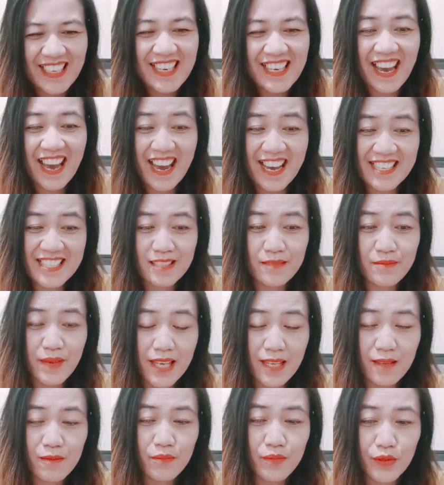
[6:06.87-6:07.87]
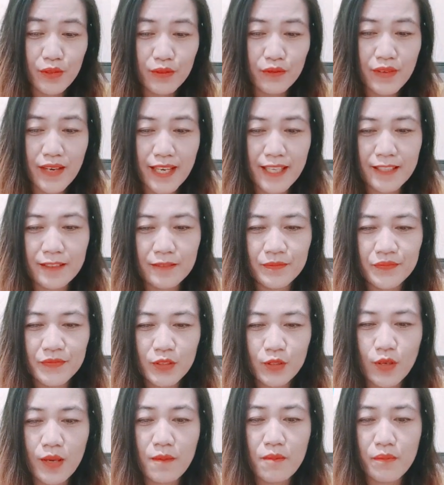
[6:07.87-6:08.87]
has been proven
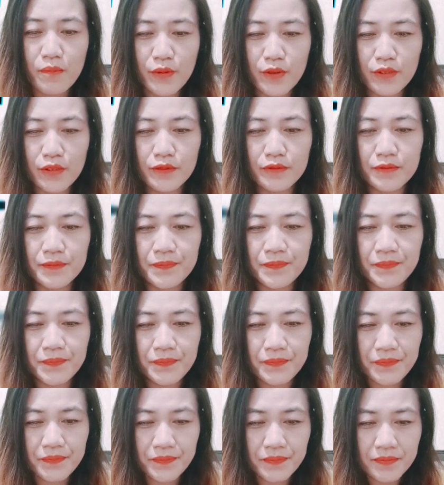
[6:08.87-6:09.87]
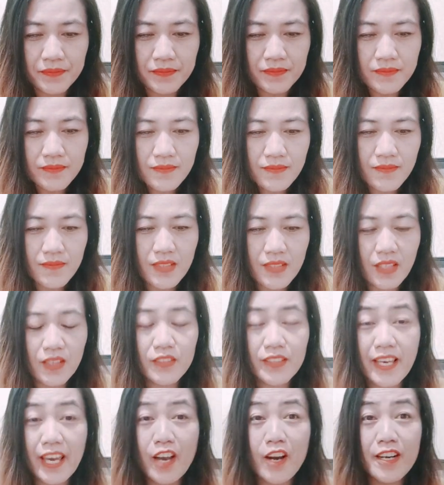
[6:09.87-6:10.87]
to improve,
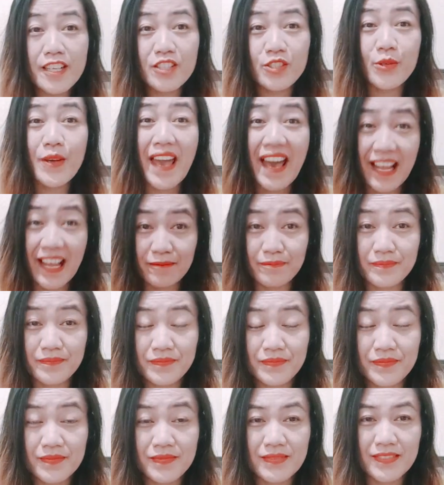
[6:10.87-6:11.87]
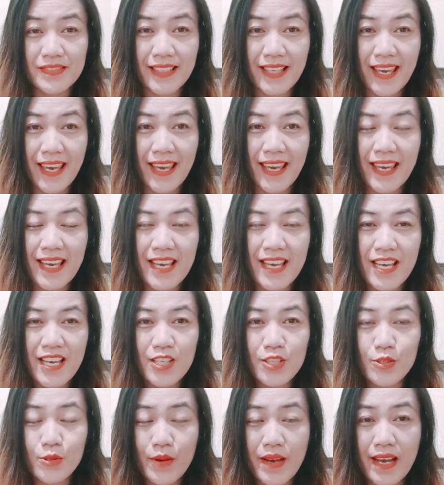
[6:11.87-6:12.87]
okay, or to help, okay,
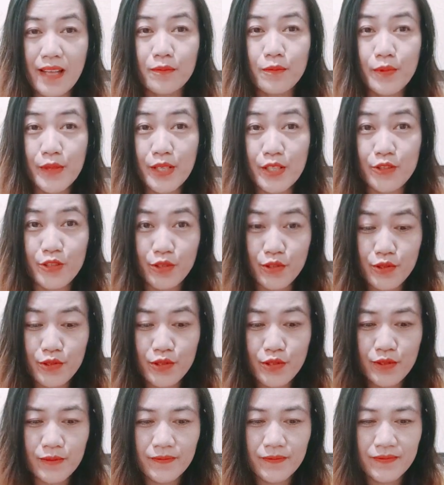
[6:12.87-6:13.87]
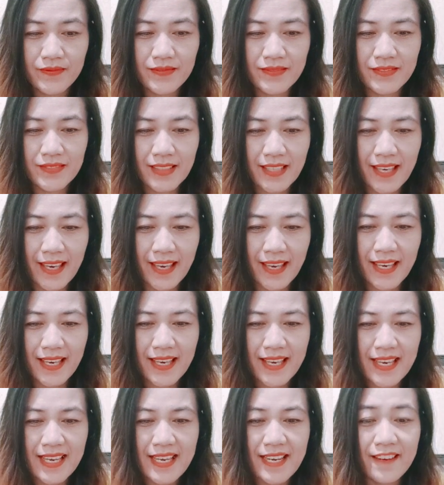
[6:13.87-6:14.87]
to help reduce,
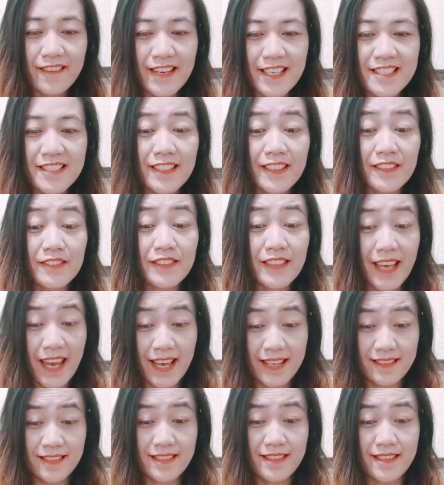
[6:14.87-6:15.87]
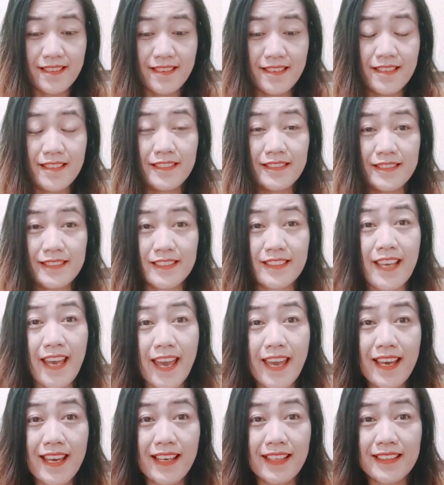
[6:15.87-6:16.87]
okay, risk of cancer.
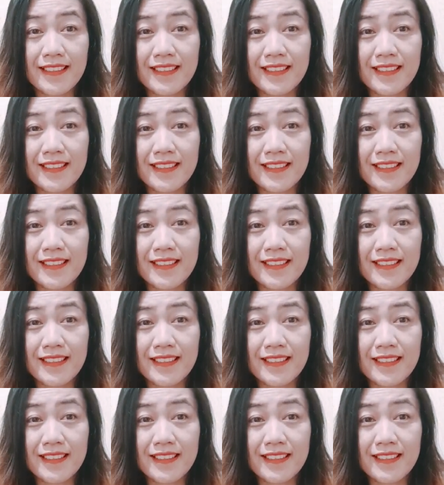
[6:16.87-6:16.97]
Okay,